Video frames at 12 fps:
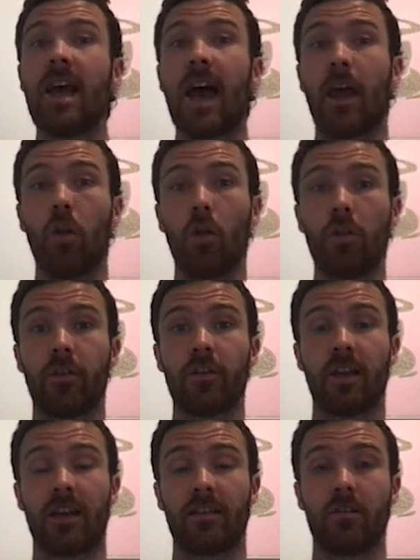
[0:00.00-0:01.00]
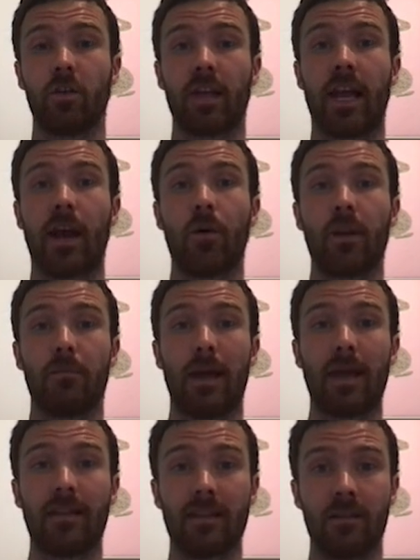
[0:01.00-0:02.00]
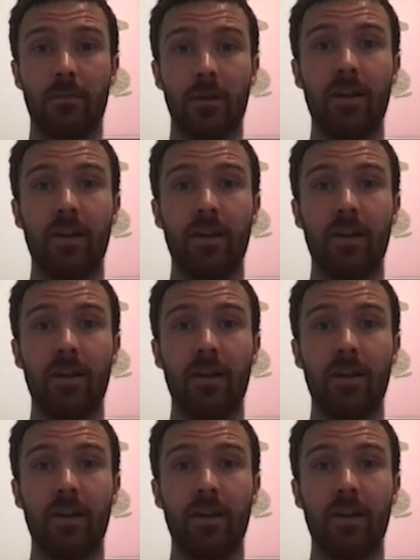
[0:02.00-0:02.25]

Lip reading: and I'll also start to look at how we can make this a bit of an